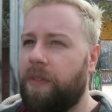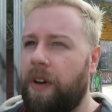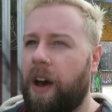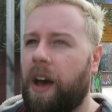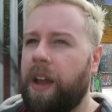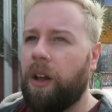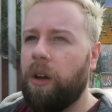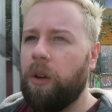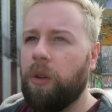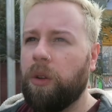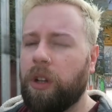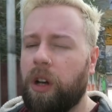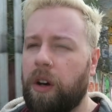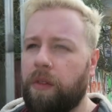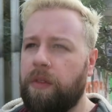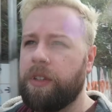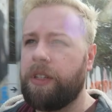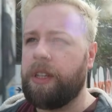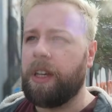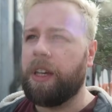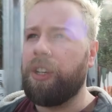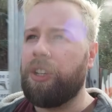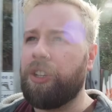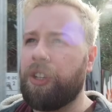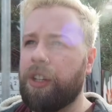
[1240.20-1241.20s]
had a whole
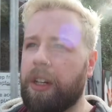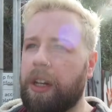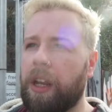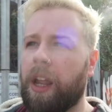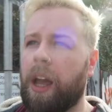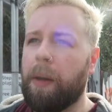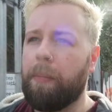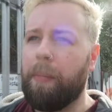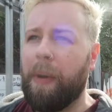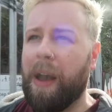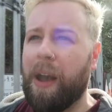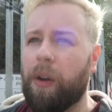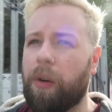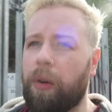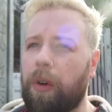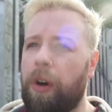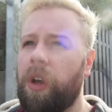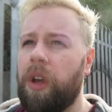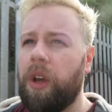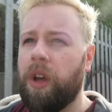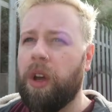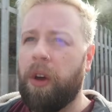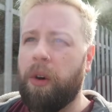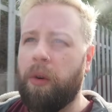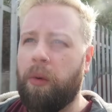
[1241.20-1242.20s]
conversation about
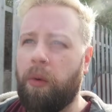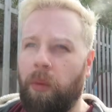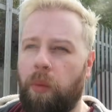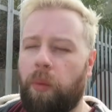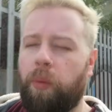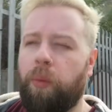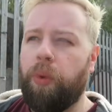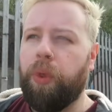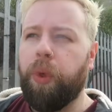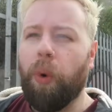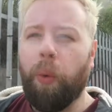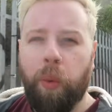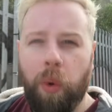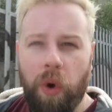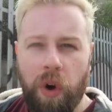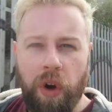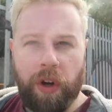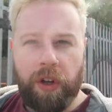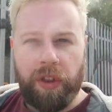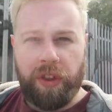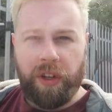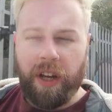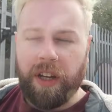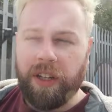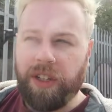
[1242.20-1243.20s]
the
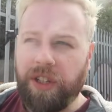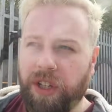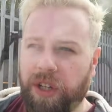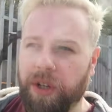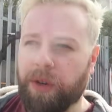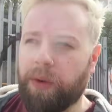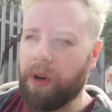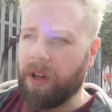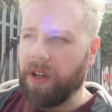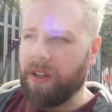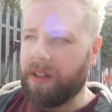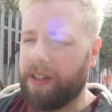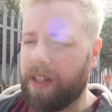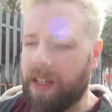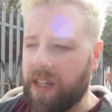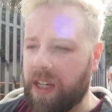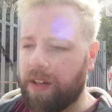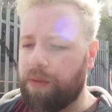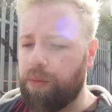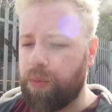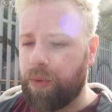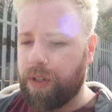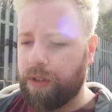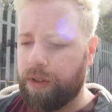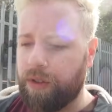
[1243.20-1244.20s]
work that I do and seeing
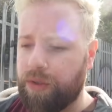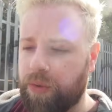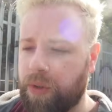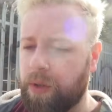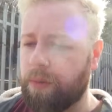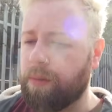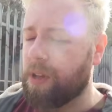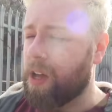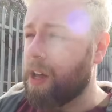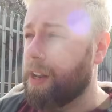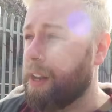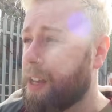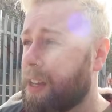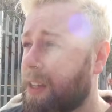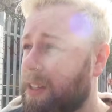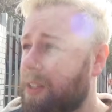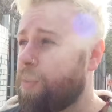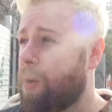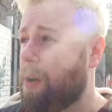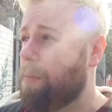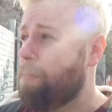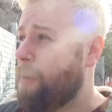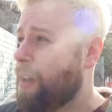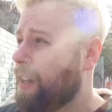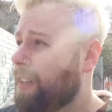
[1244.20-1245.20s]
if we can streamline it.
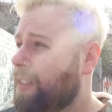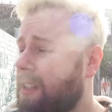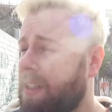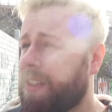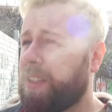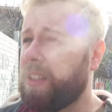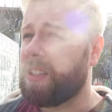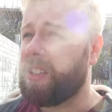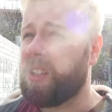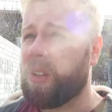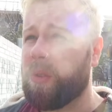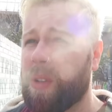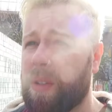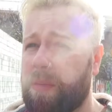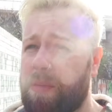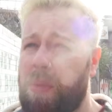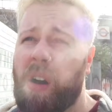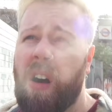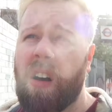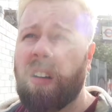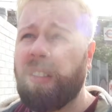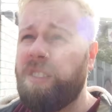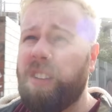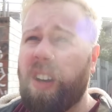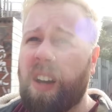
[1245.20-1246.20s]
So I'm basically doing
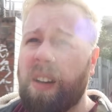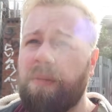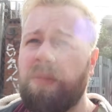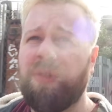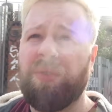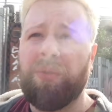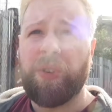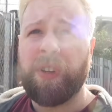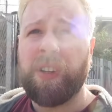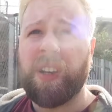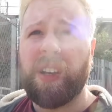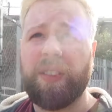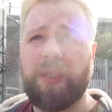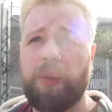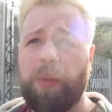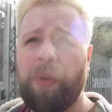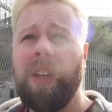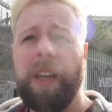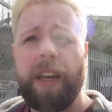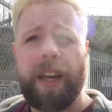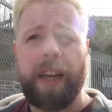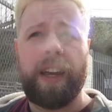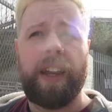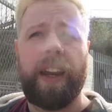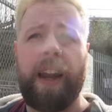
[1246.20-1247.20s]
part-time 3 days a week here